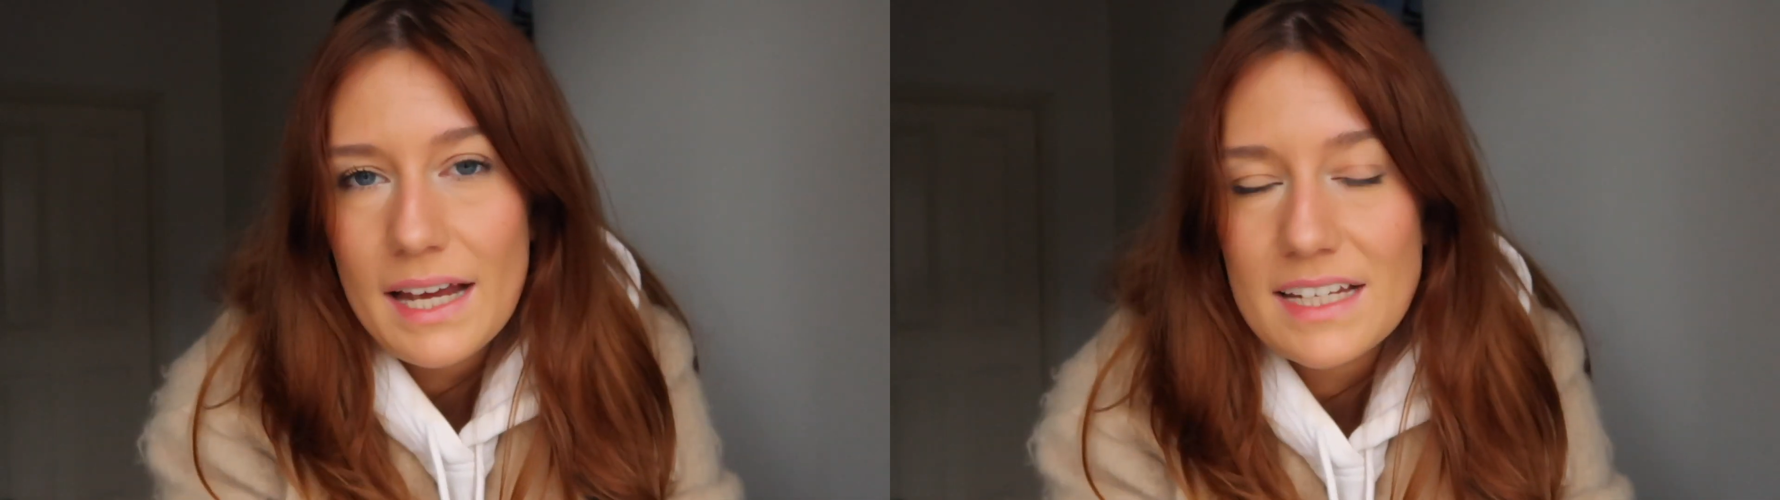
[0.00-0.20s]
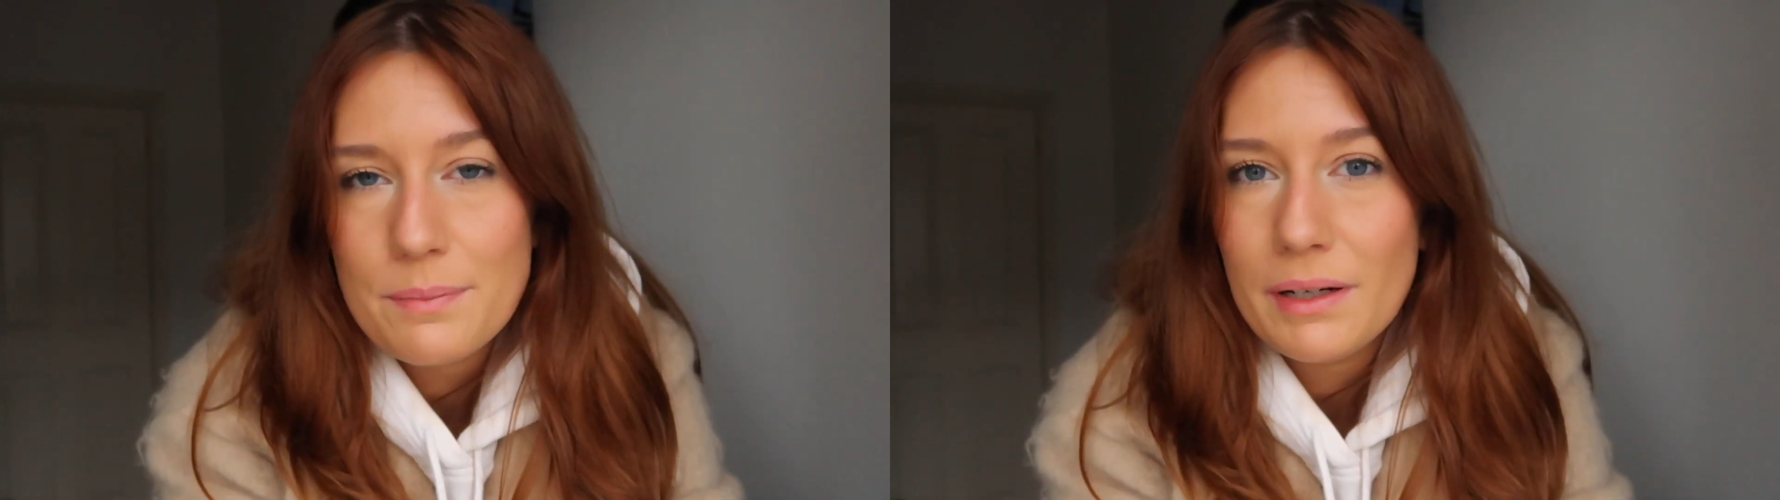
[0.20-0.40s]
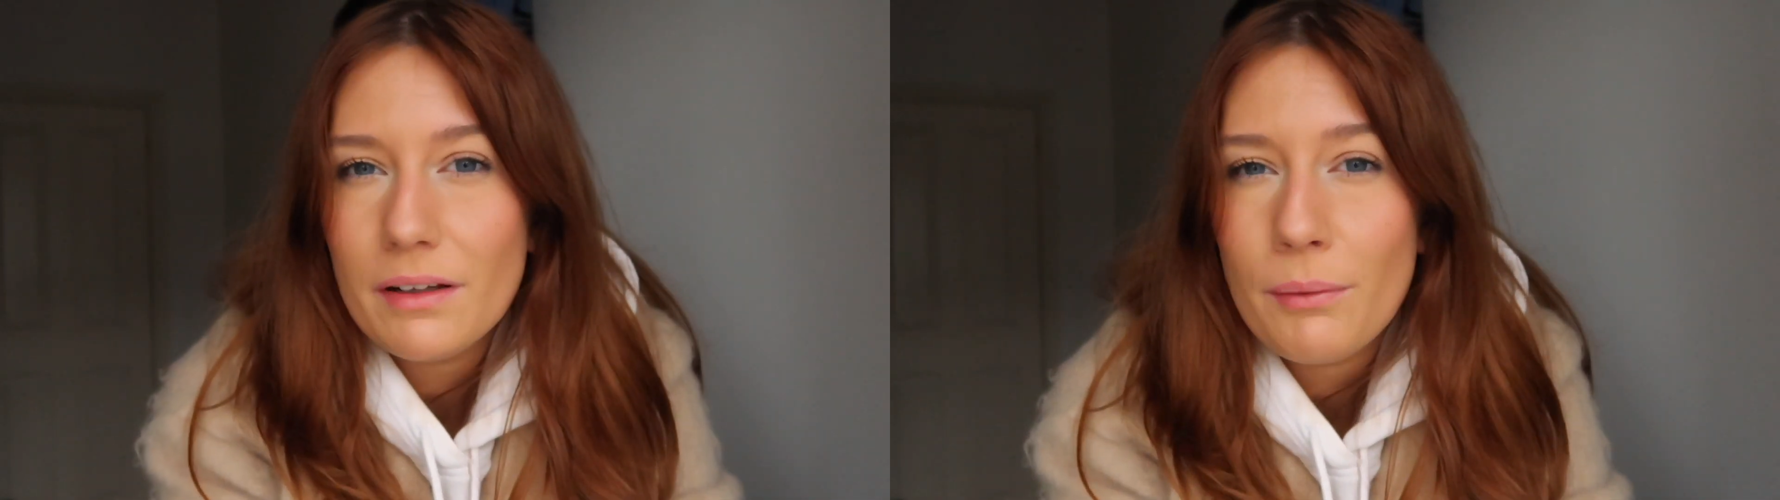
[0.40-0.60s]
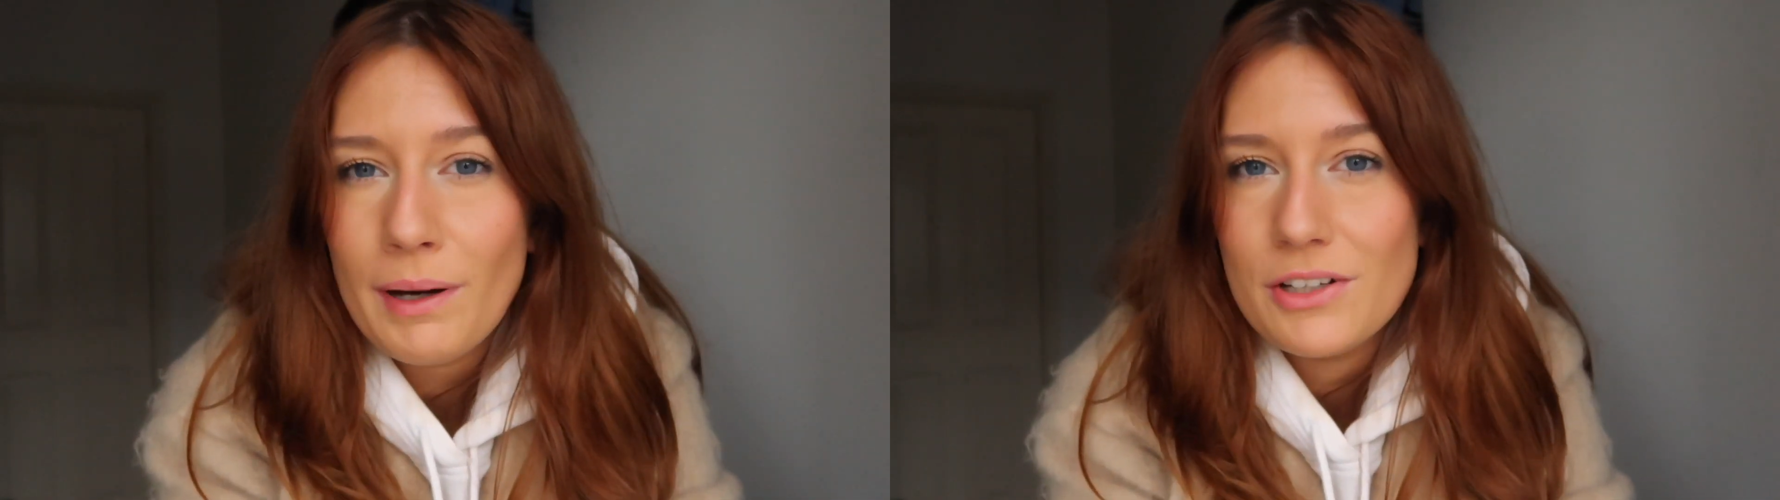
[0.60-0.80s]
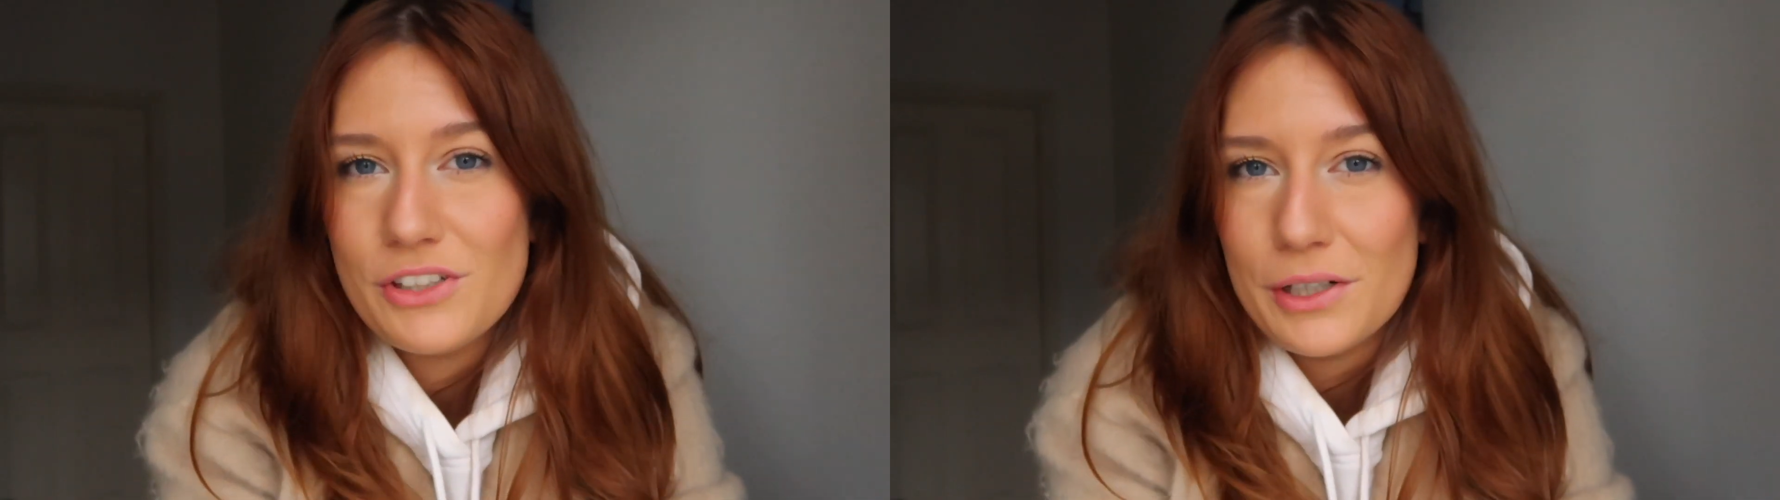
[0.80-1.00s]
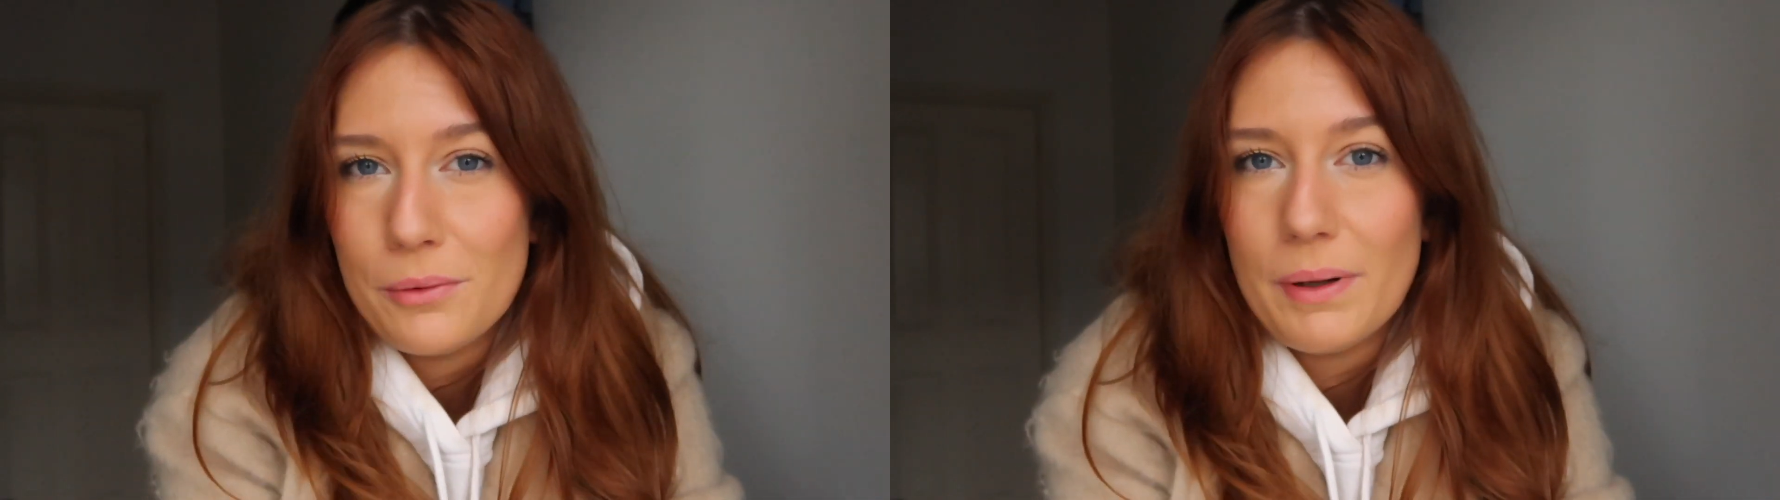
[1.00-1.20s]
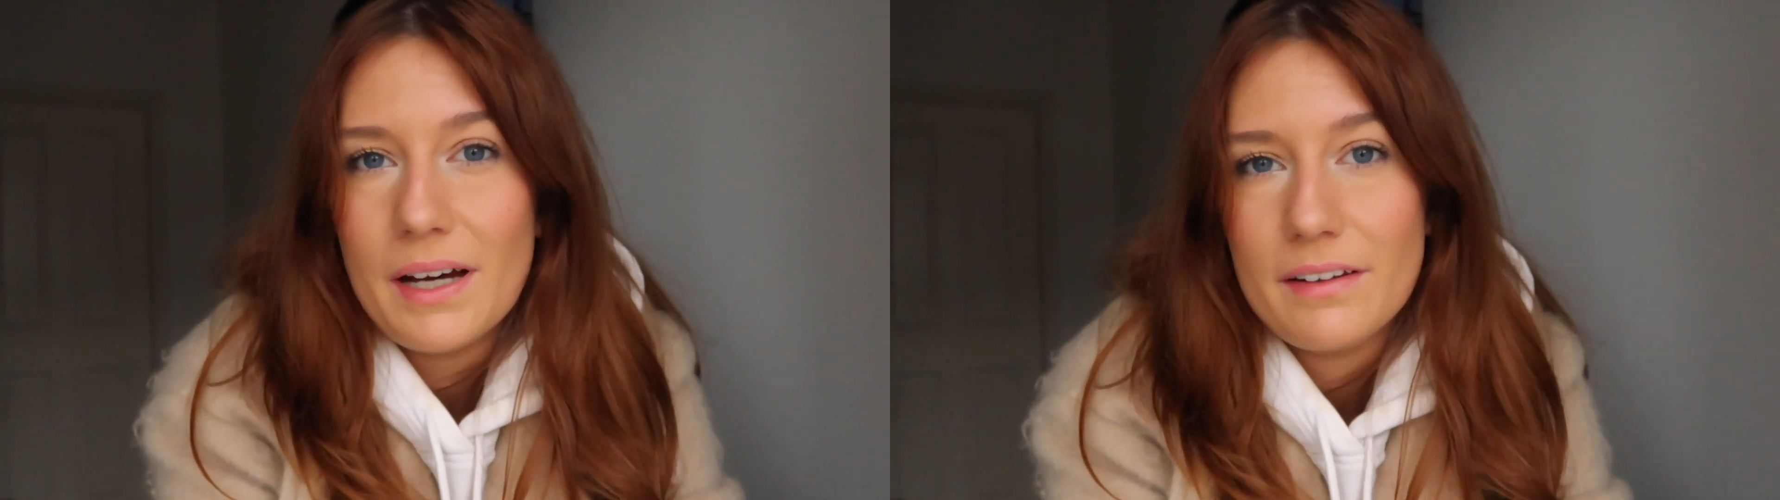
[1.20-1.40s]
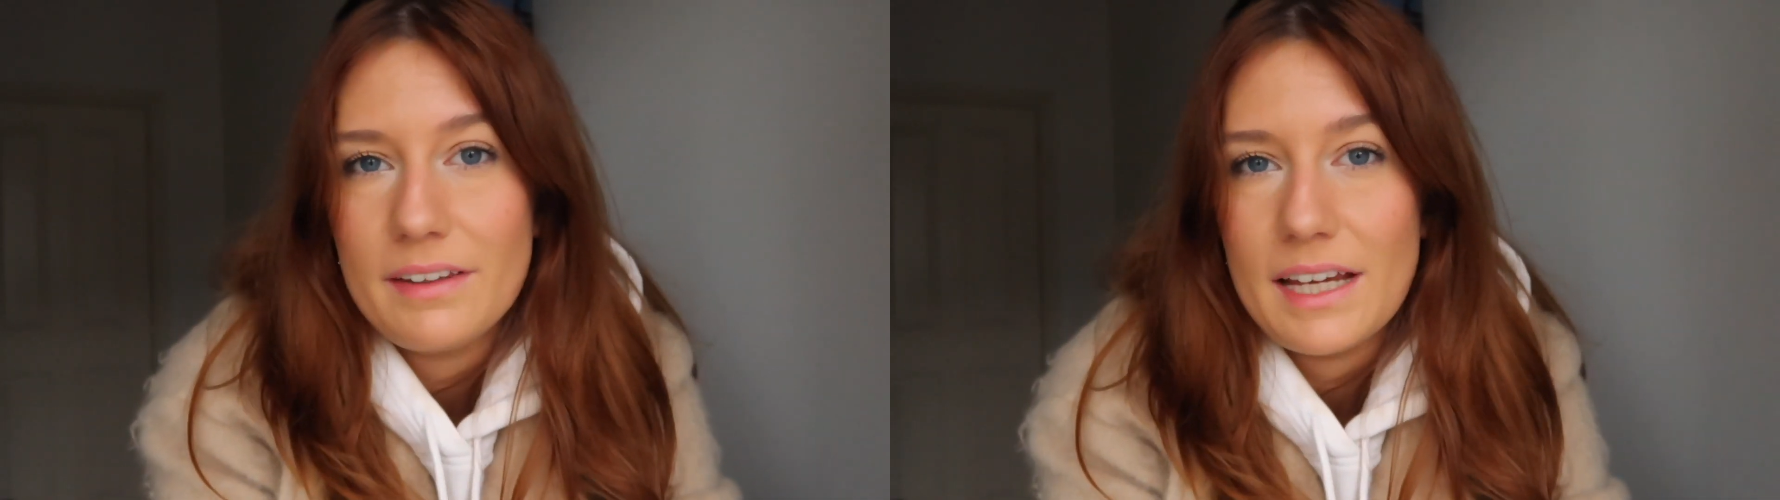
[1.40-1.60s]
It's been quite a chill
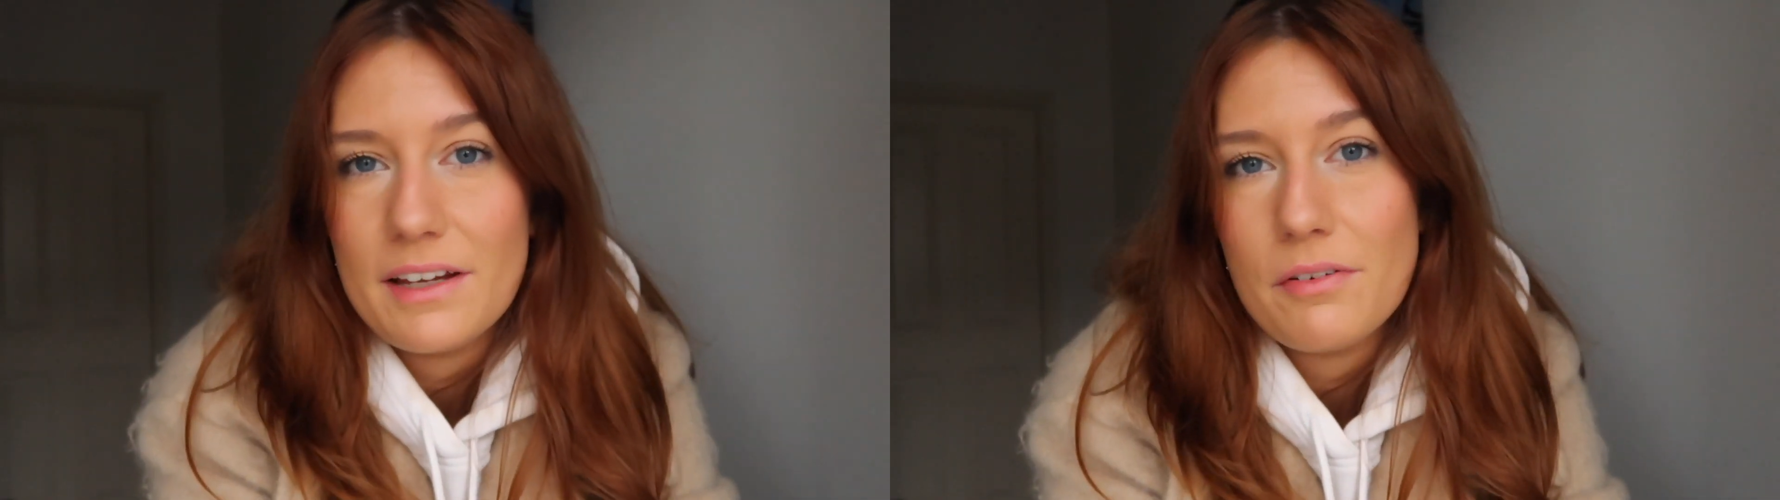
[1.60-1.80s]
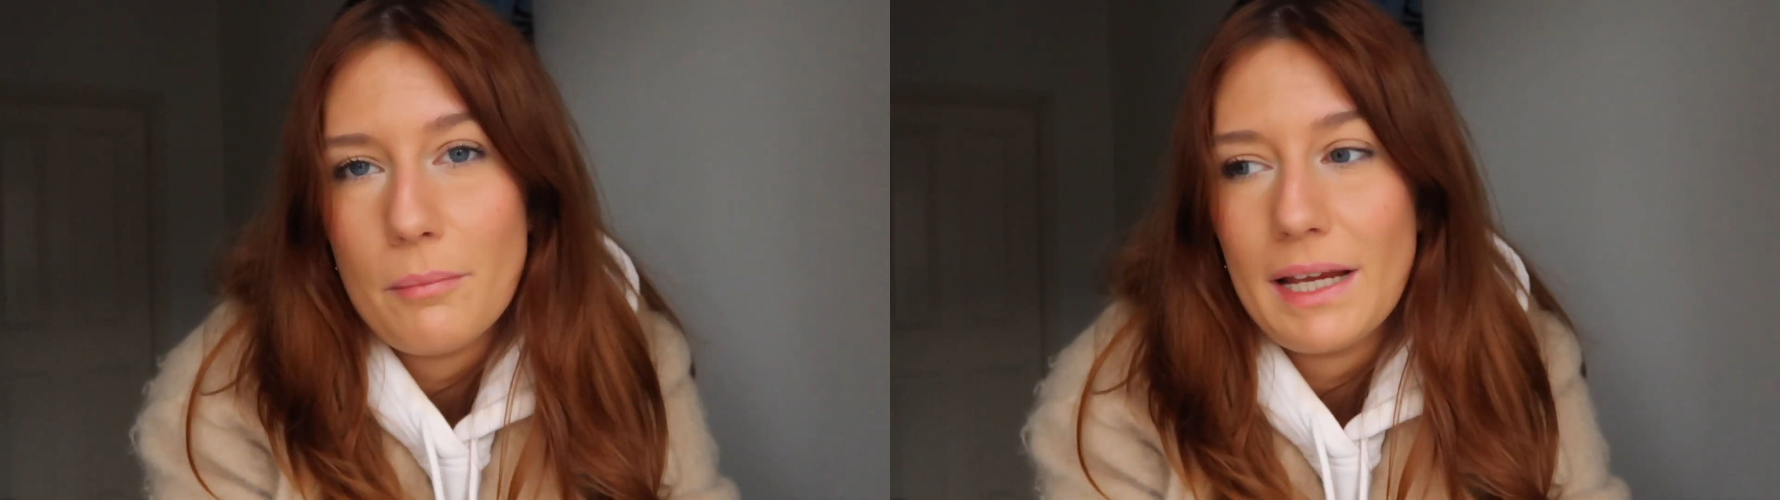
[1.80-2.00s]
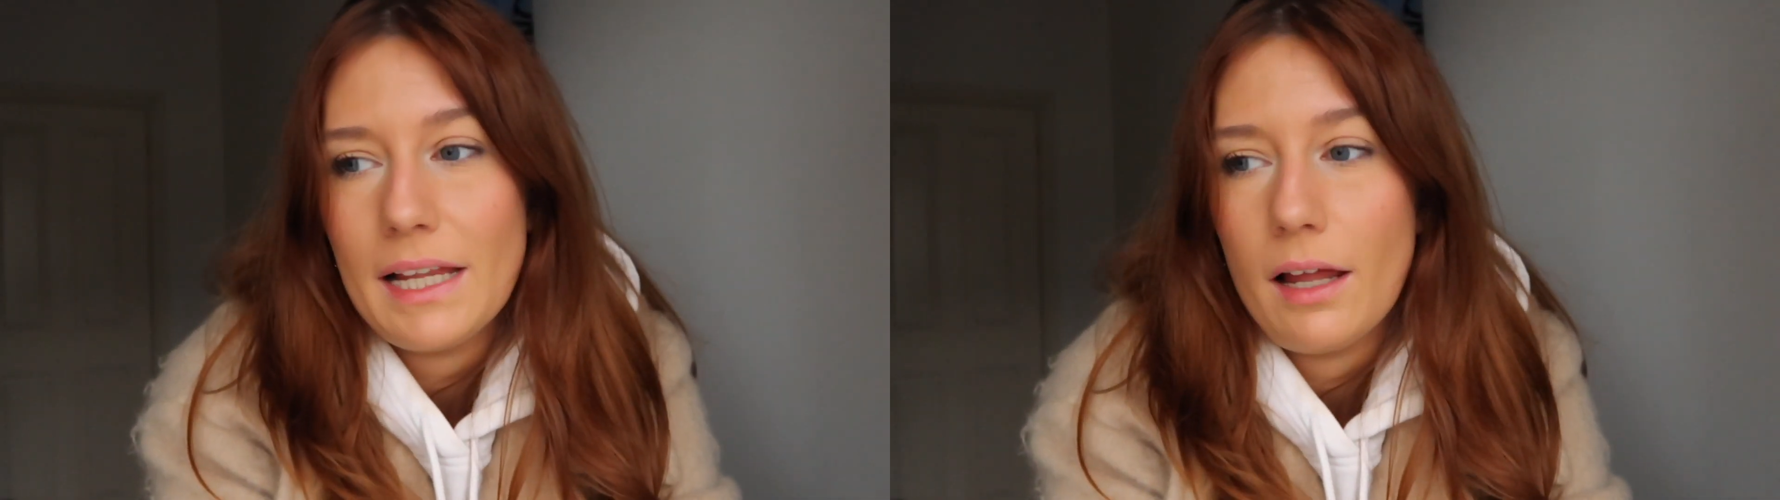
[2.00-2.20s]
birthday for me.